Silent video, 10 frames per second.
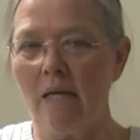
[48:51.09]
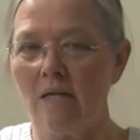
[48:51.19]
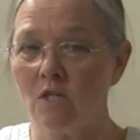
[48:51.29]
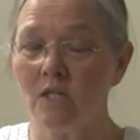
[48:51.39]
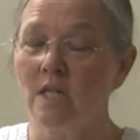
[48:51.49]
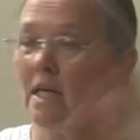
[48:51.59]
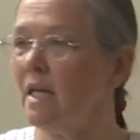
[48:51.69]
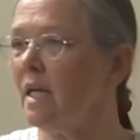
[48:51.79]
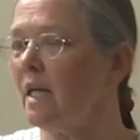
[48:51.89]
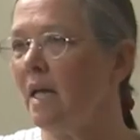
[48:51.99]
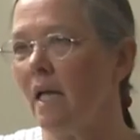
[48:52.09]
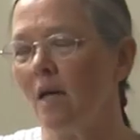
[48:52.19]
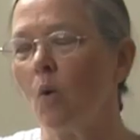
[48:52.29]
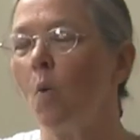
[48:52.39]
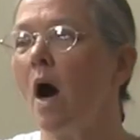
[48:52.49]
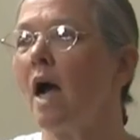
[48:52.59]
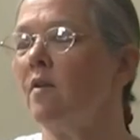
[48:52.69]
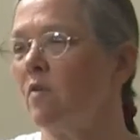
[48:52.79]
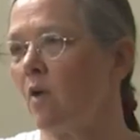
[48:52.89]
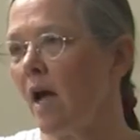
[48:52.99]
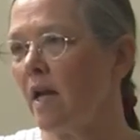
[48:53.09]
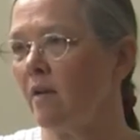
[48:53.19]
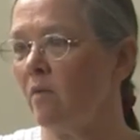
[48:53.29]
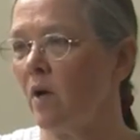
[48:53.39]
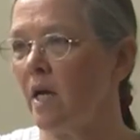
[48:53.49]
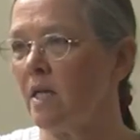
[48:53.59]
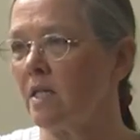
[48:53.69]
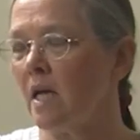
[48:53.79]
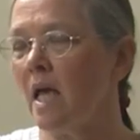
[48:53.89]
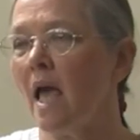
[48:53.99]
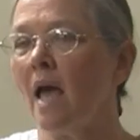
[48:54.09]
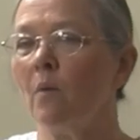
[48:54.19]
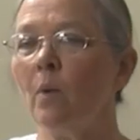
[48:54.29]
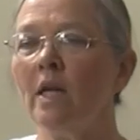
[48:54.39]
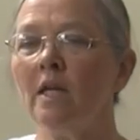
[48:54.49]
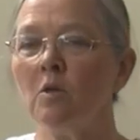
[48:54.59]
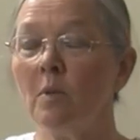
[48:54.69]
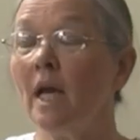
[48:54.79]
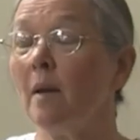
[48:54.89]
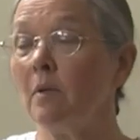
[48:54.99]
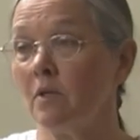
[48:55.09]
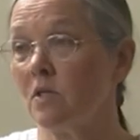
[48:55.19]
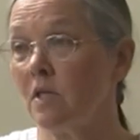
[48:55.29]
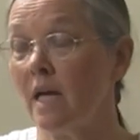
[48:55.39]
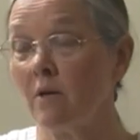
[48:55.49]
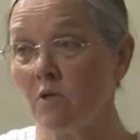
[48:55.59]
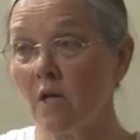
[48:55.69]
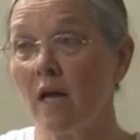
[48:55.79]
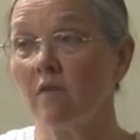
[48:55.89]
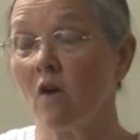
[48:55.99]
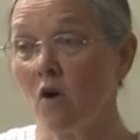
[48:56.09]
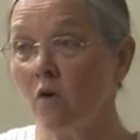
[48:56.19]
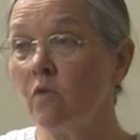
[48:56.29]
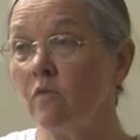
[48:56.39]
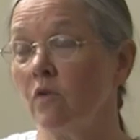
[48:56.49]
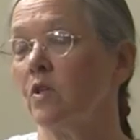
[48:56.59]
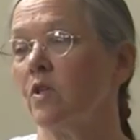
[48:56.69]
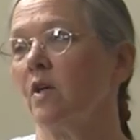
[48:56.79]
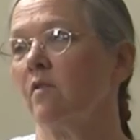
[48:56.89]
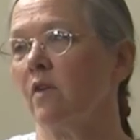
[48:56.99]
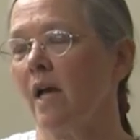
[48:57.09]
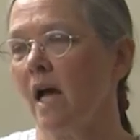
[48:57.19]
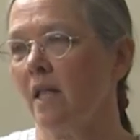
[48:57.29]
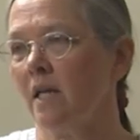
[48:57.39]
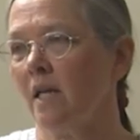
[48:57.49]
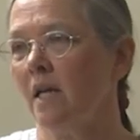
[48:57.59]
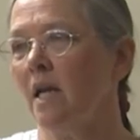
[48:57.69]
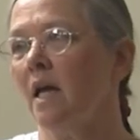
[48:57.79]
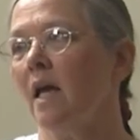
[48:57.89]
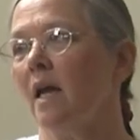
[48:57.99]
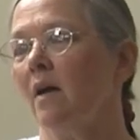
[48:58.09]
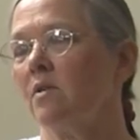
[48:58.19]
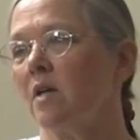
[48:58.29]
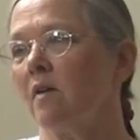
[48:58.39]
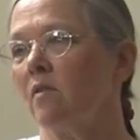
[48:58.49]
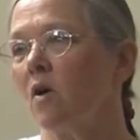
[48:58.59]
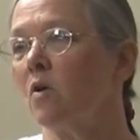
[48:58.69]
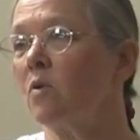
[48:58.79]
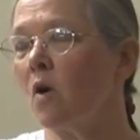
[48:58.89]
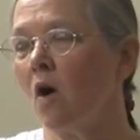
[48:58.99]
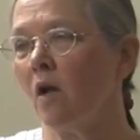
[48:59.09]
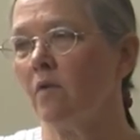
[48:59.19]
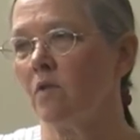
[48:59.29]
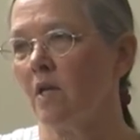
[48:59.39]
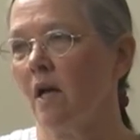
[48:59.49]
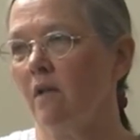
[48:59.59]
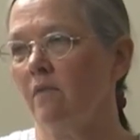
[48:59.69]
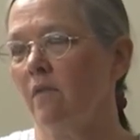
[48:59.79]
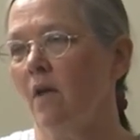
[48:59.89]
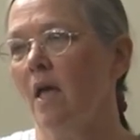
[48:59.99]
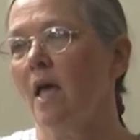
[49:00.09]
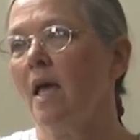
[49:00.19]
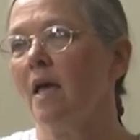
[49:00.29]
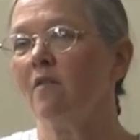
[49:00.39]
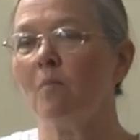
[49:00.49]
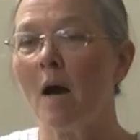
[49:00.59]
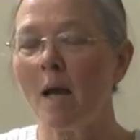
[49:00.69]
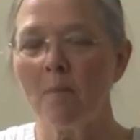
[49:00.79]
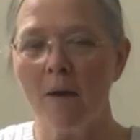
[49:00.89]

seen in a wide variety of ways. And we need to be able to see outside of our own version of reality and outside of our own call of self. If my